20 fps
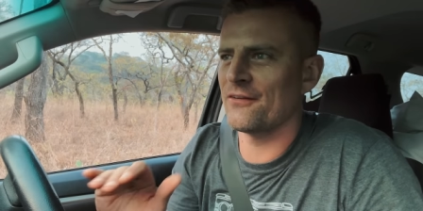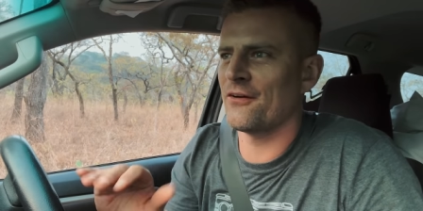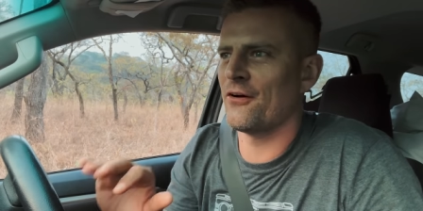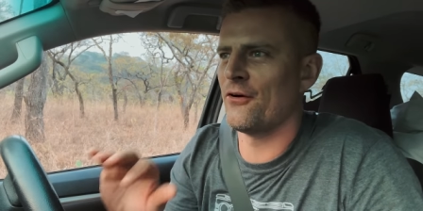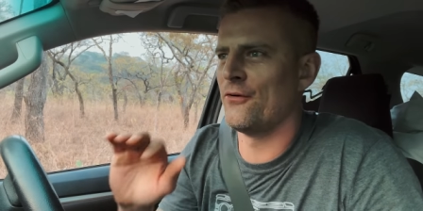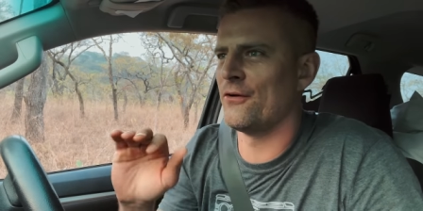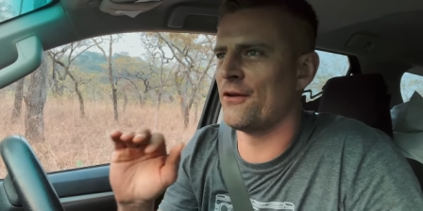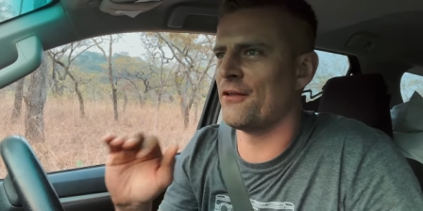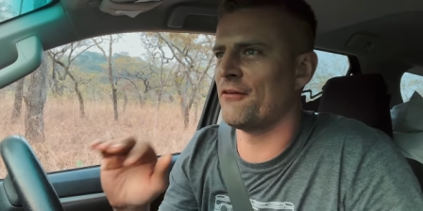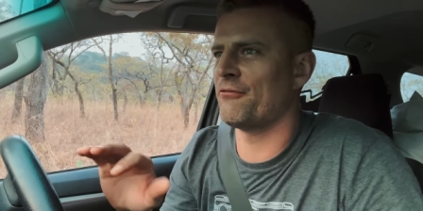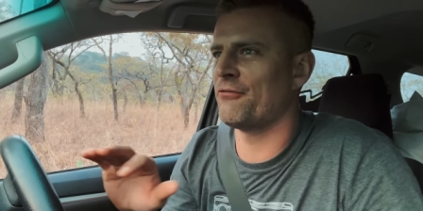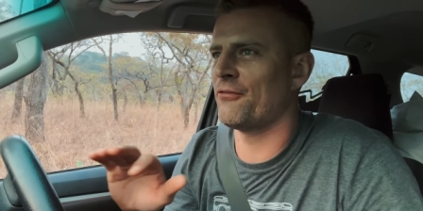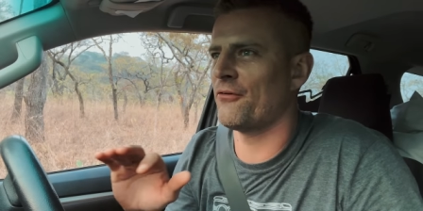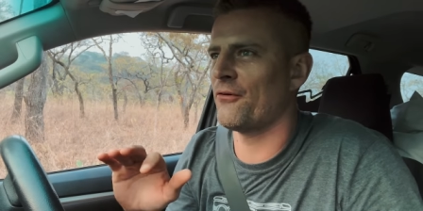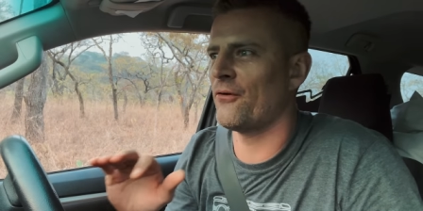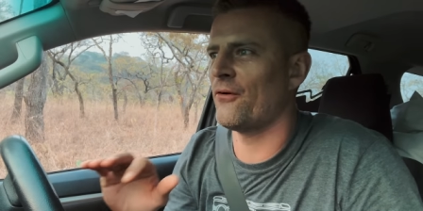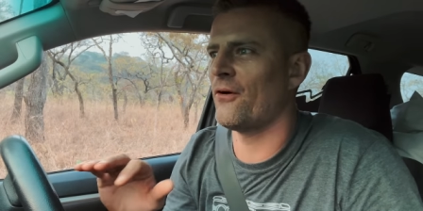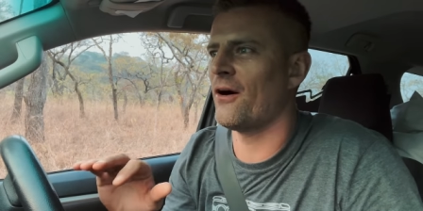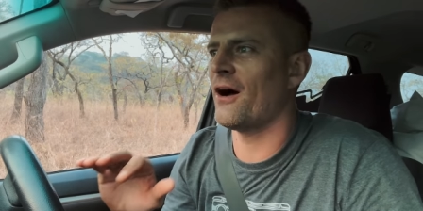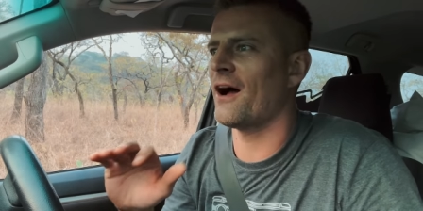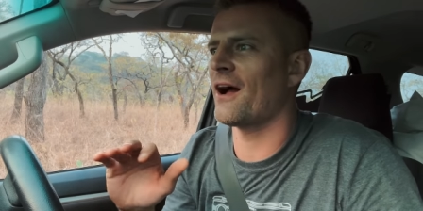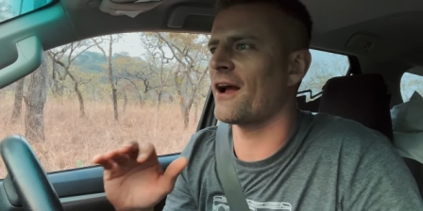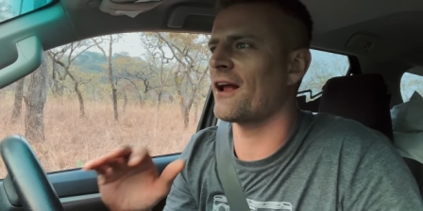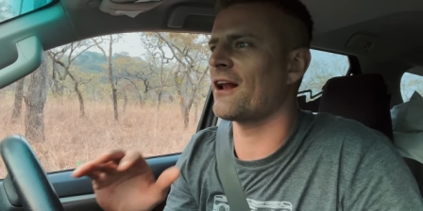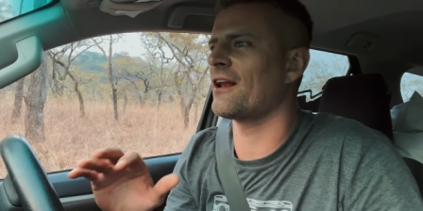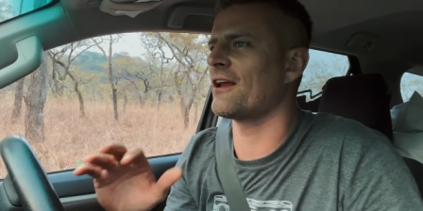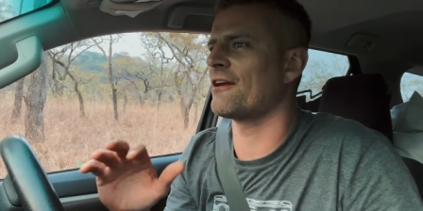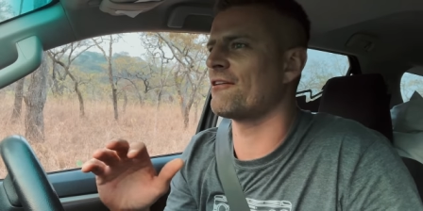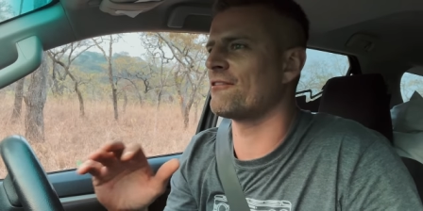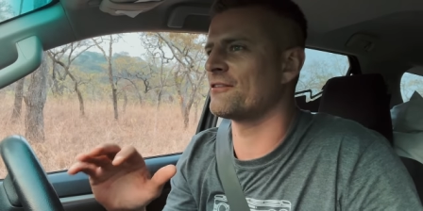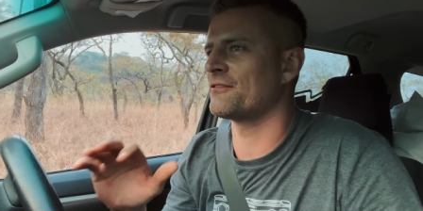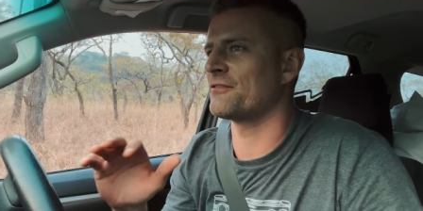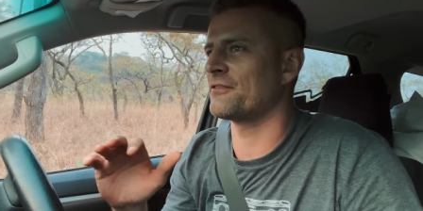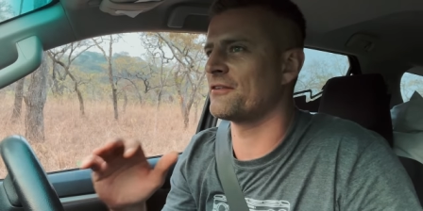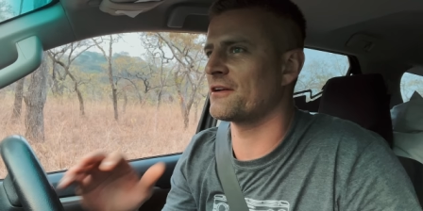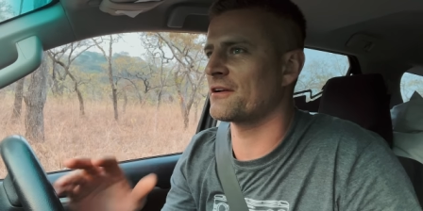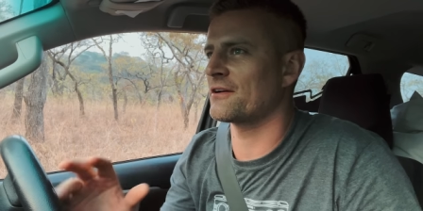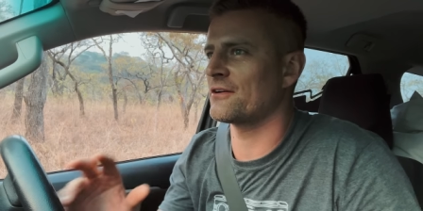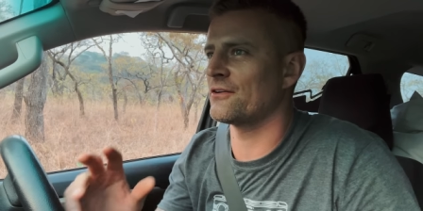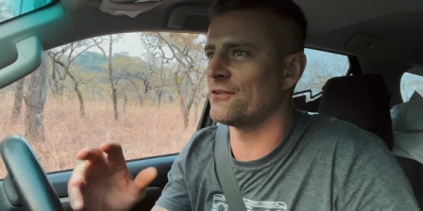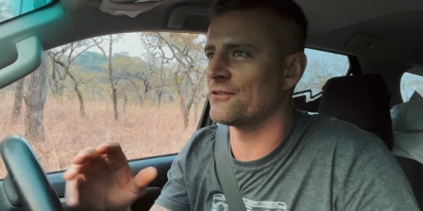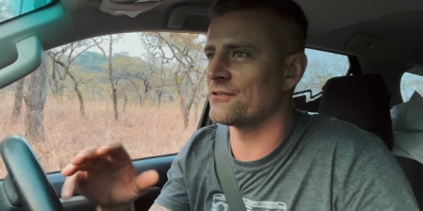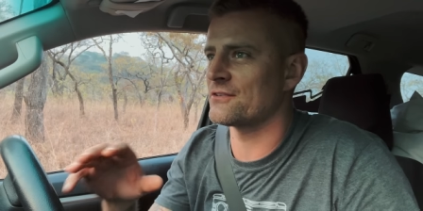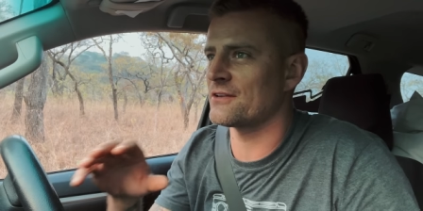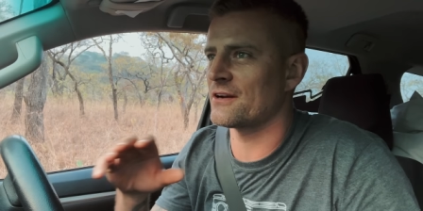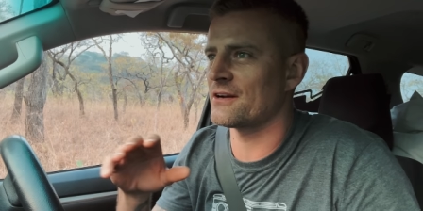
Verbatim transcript: only for high clearance vehicles.